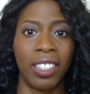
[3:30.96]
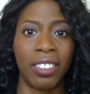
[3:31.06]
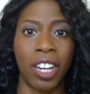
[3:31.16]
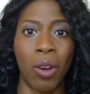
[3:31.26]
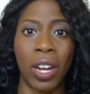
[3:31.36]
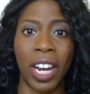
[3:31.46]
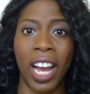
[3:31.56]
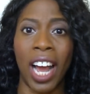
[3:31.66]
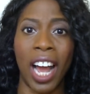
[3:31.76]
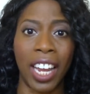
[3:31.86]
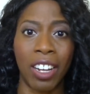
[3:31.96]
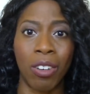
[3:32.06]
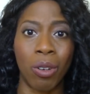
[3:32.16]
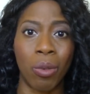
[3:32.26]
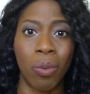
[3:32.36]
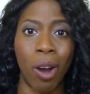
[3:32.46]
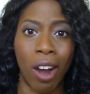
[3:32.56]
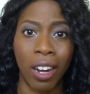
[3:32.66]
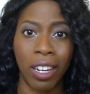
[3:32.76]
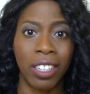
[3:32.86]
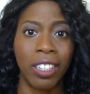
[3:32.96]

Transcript: go on a hike or a walk.